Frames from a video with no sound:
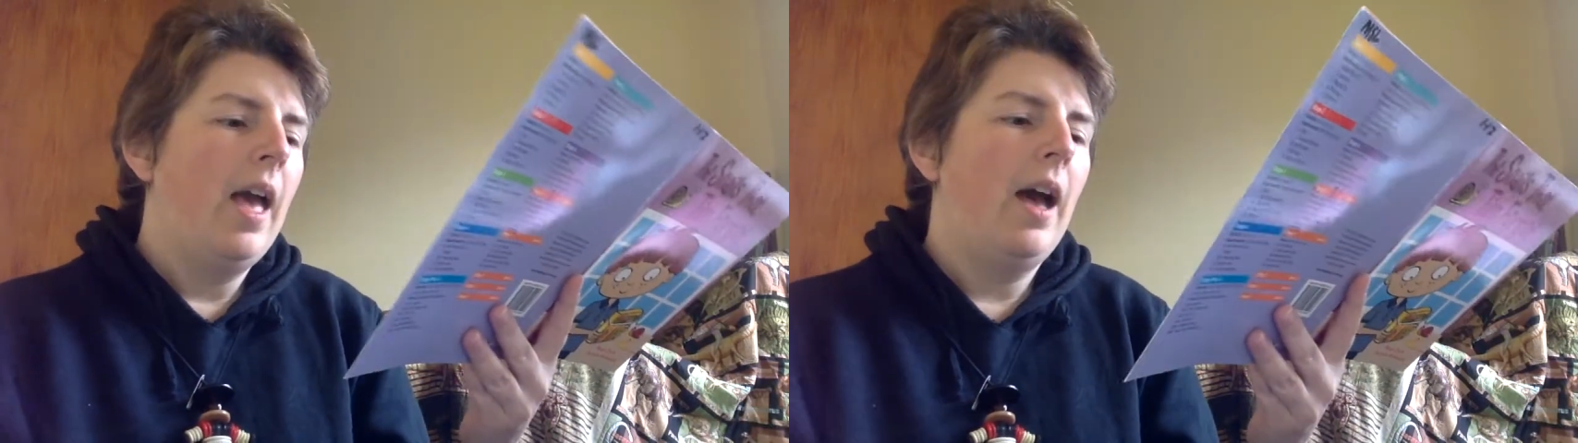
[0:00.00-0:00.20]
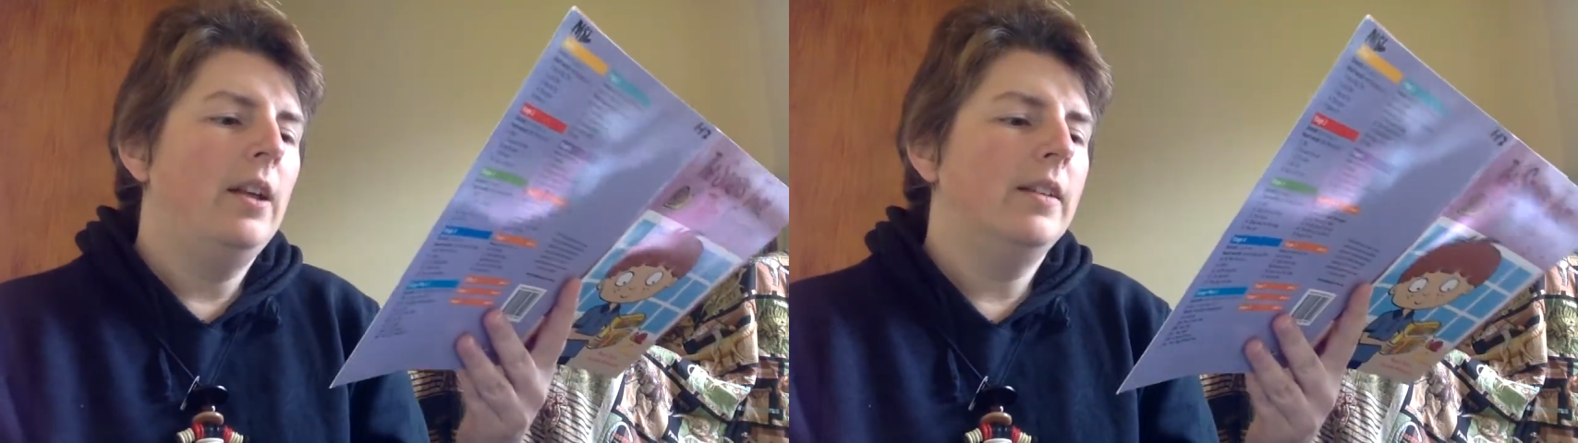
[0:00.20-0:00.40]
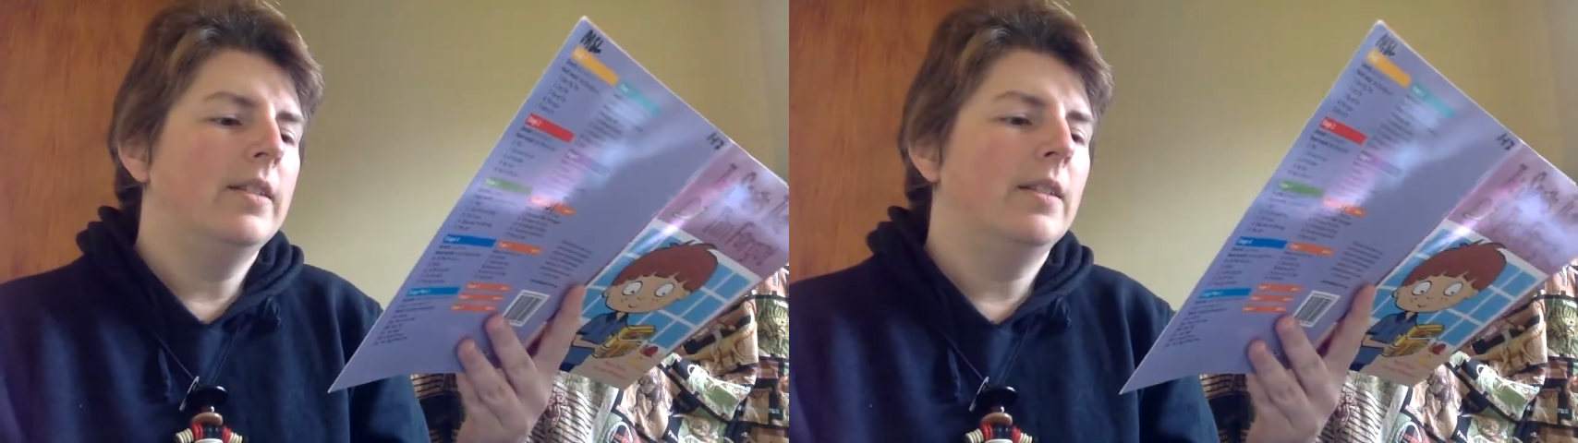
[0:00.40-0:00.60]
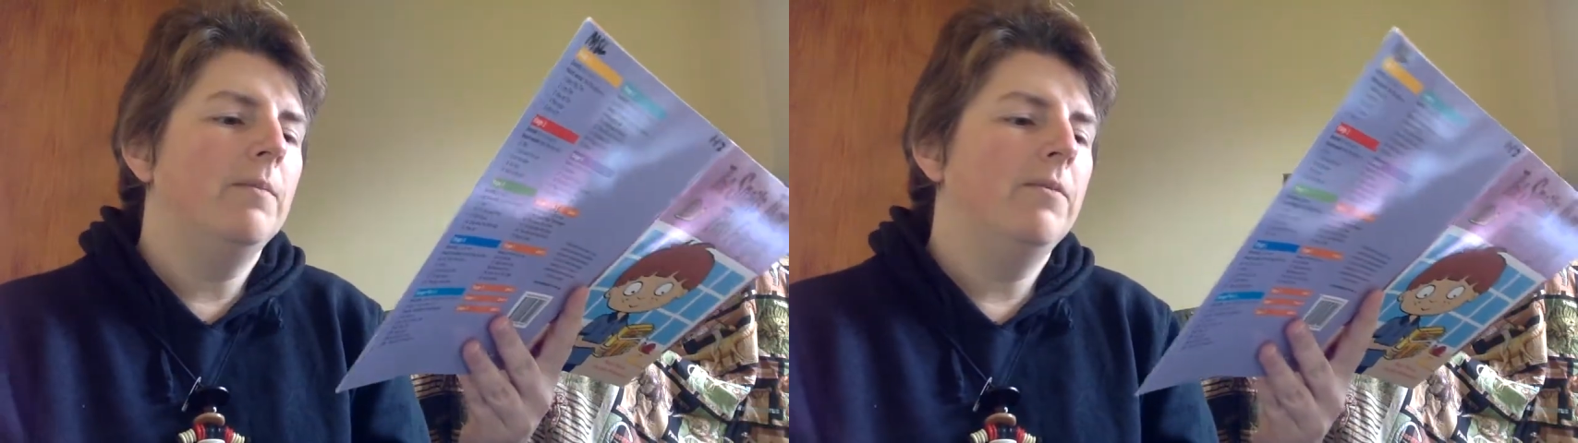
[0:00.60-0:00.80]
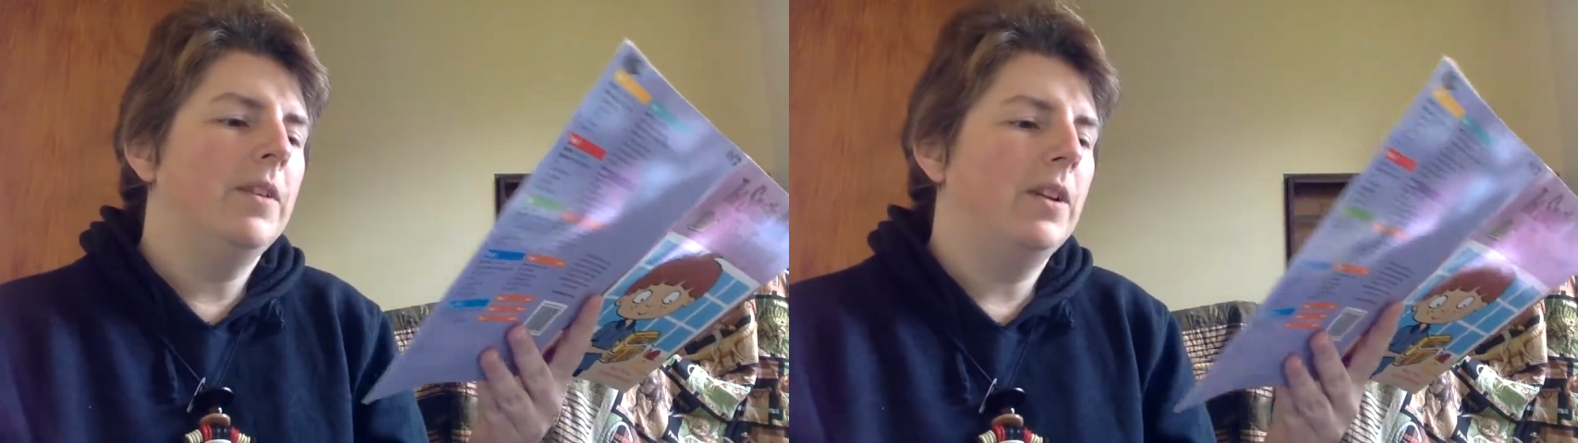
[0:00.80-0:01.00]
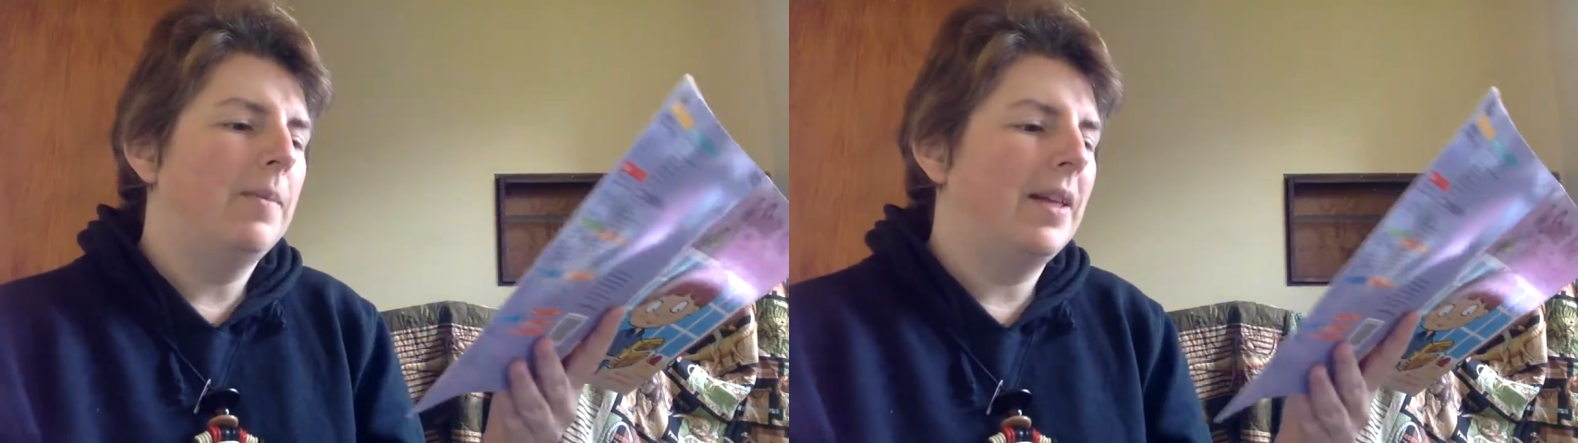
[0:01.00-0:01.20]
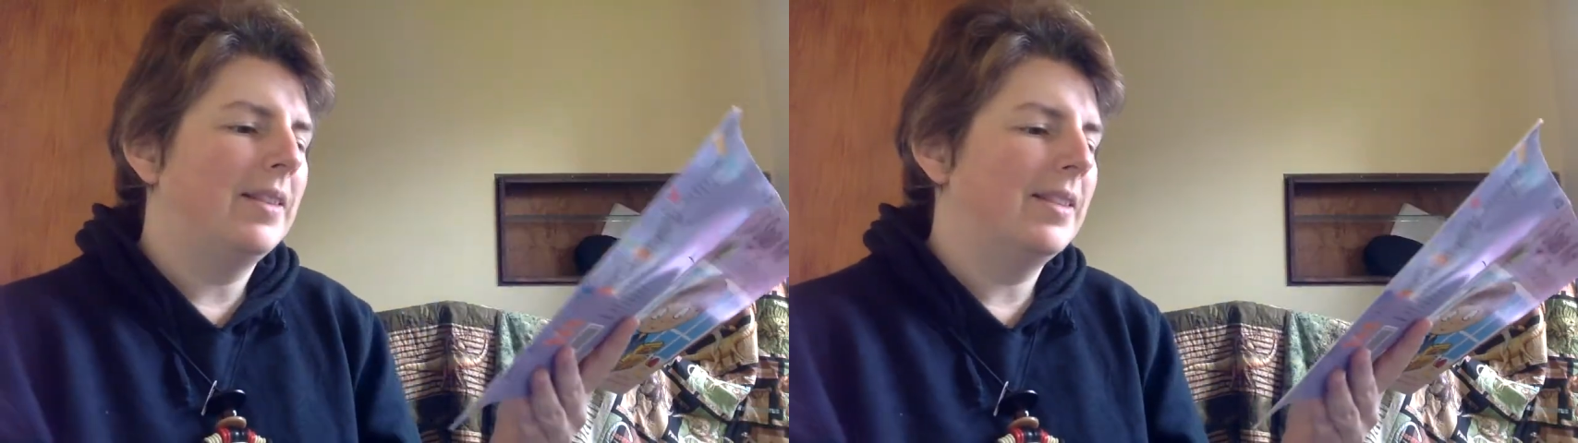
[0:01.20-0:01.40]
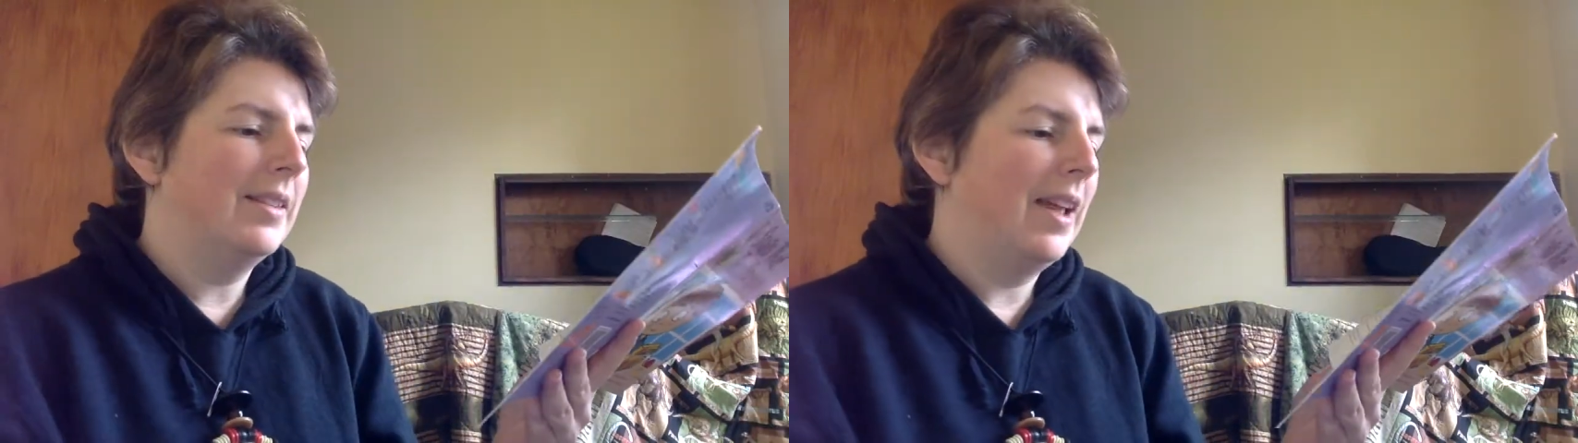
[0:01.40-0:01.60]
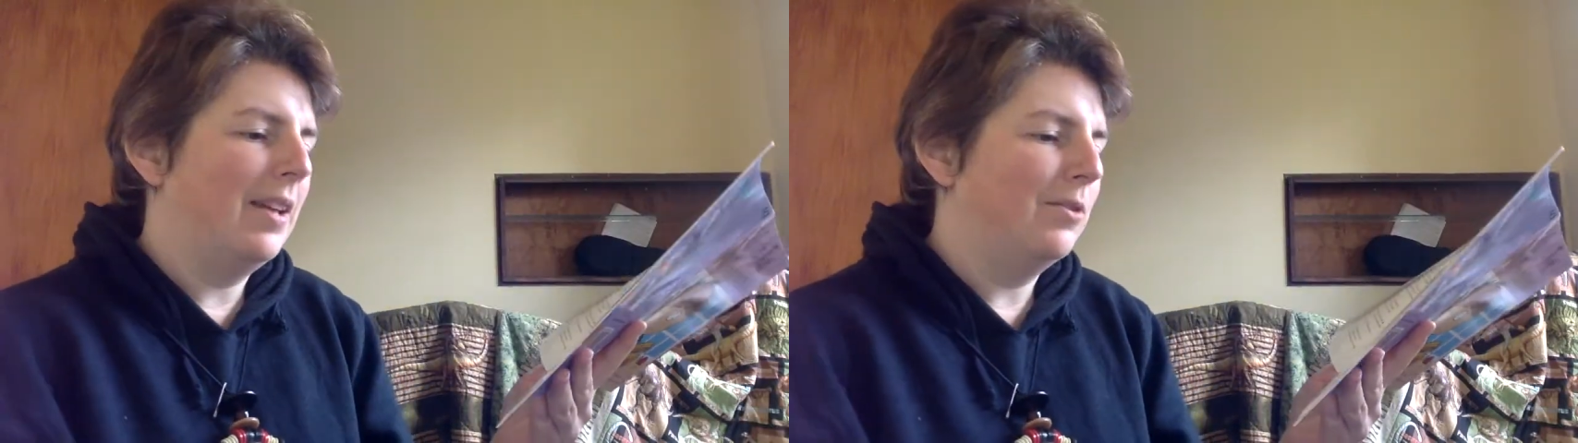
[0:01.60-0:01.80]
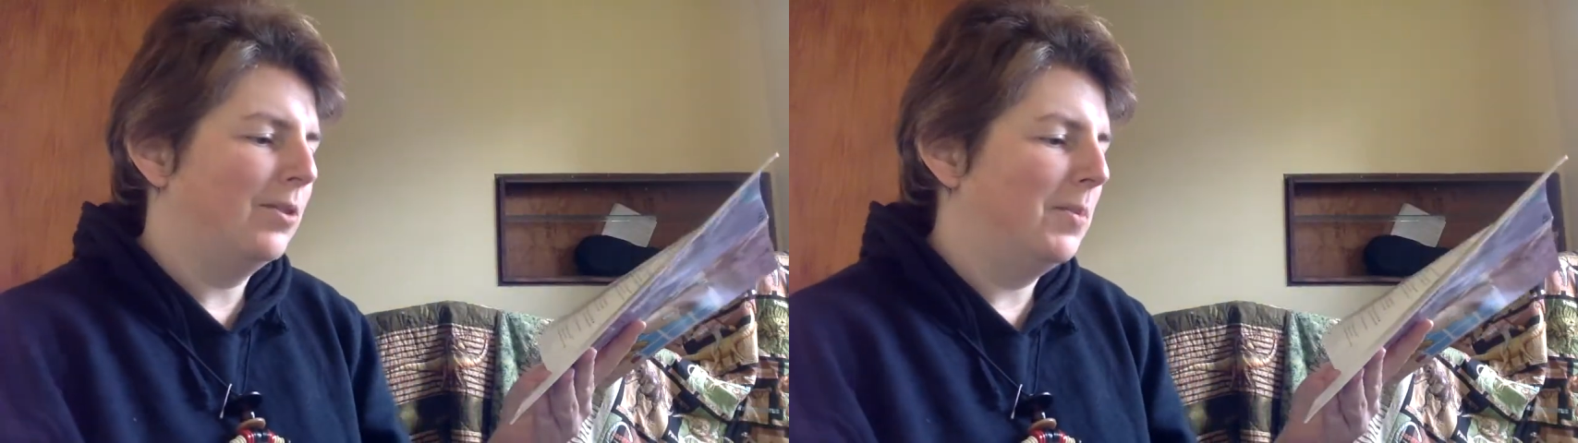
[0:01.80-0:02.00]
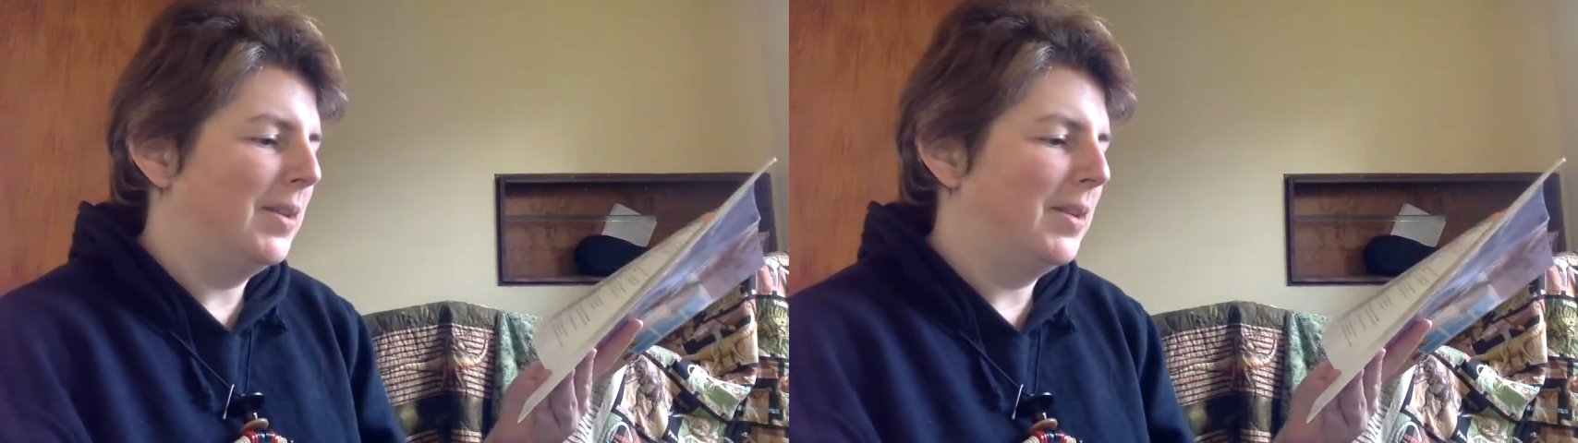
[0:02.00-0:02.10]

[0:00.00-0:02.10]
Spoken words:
How did Tim feel about the snails